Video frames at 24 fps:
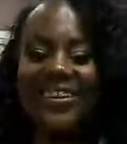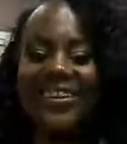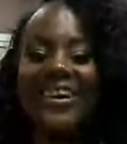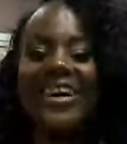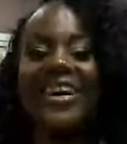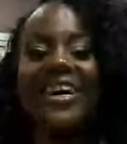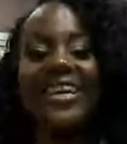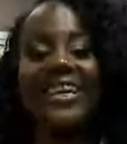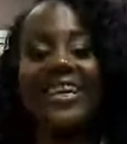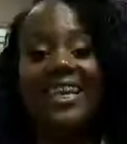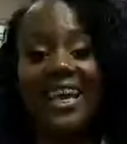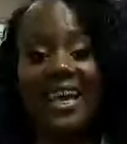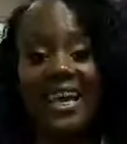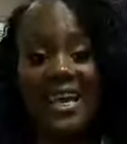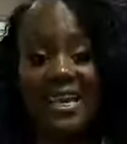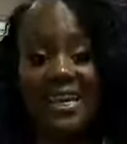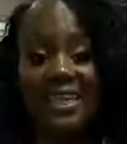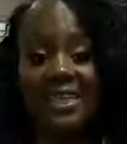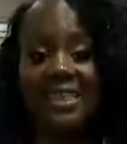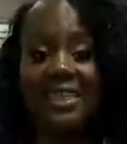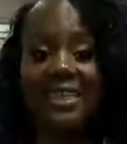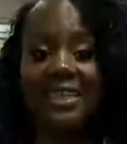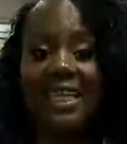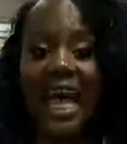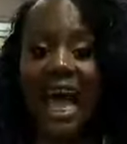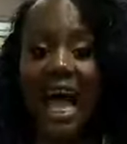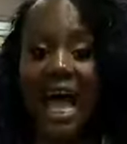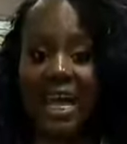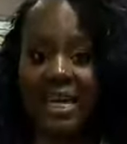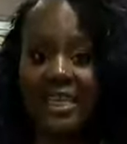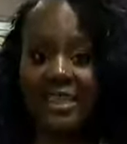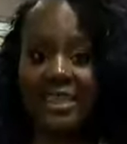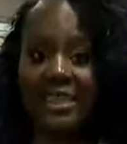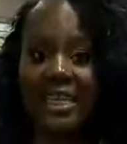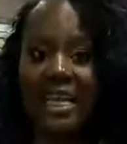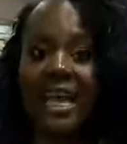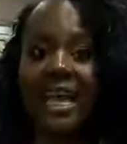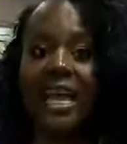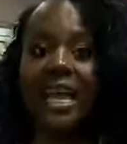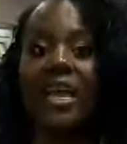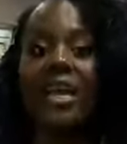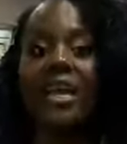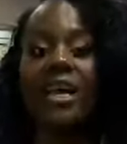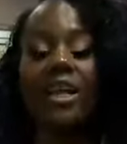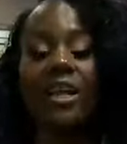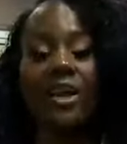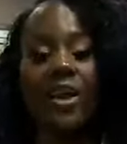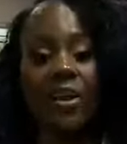So yes, I
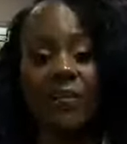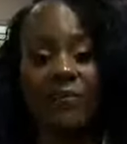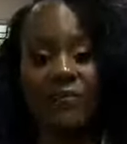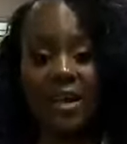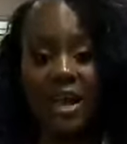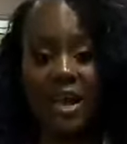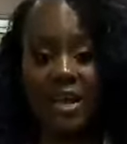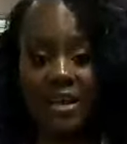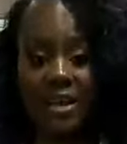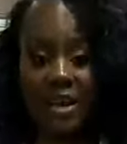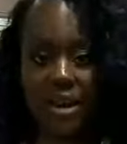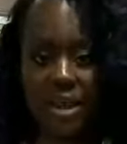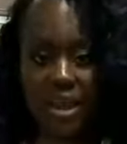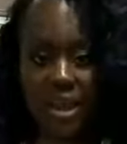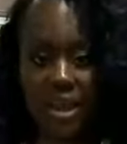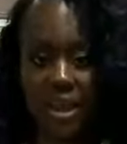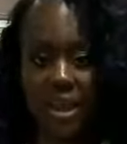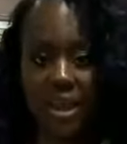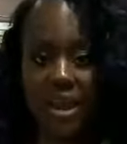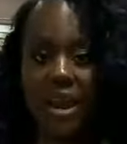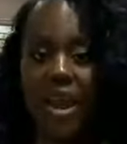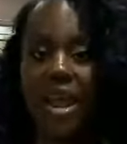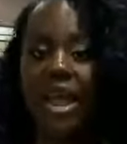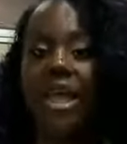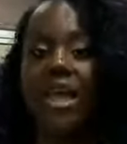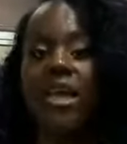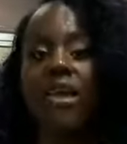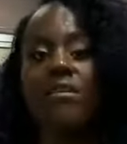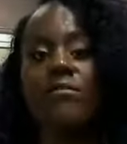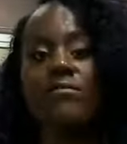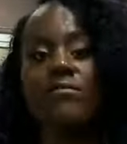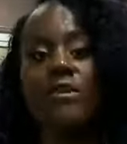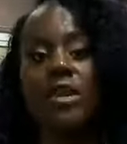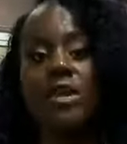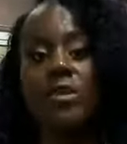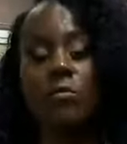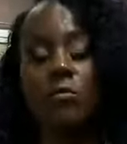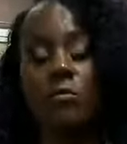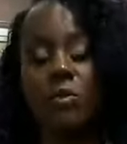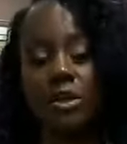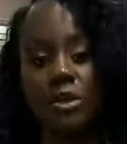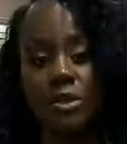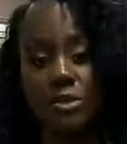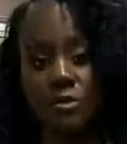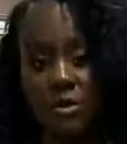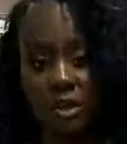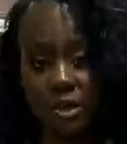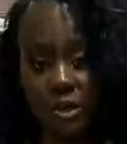say clarify your hair. If
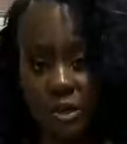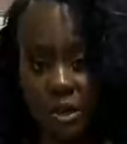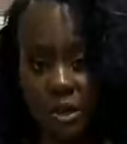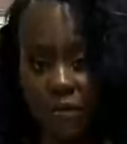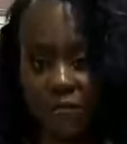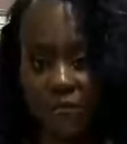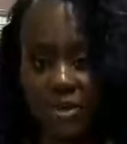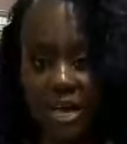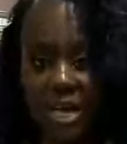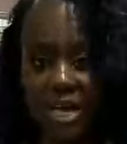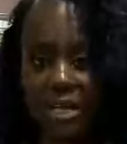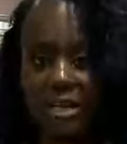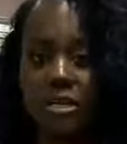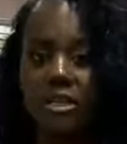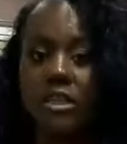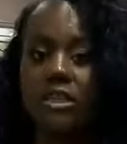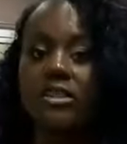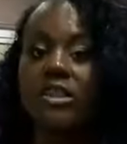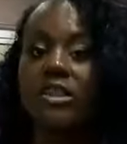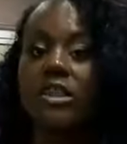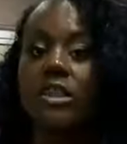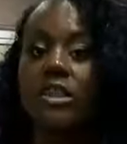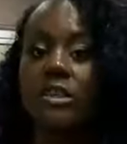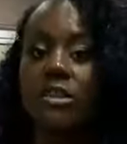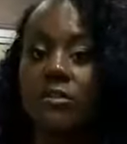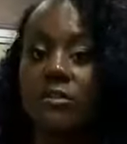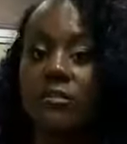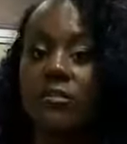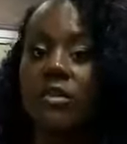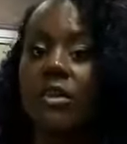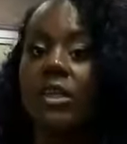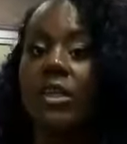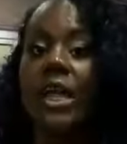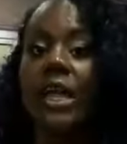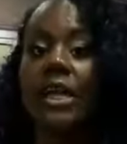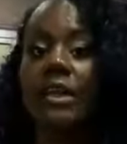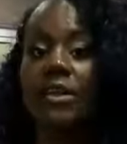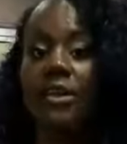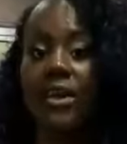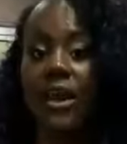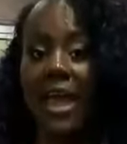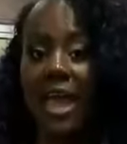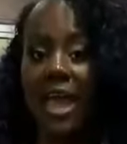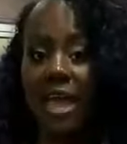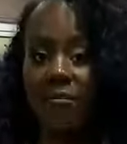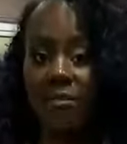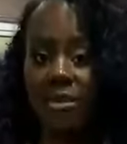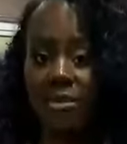when you clarify, you still feel like
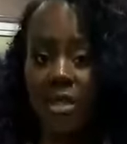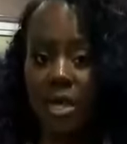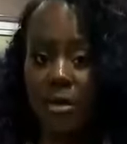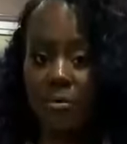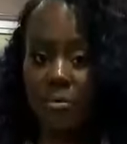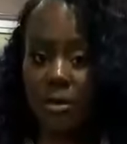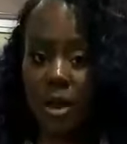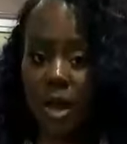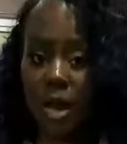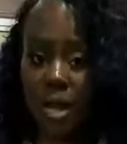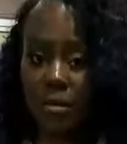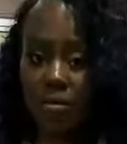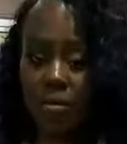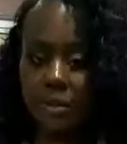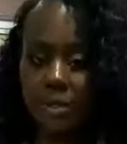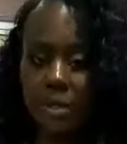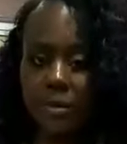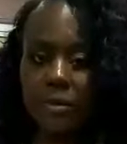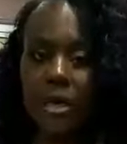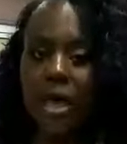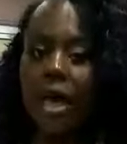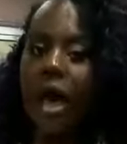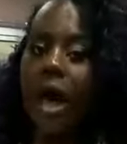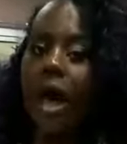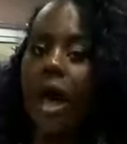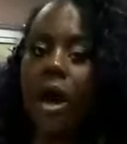you're having that problem.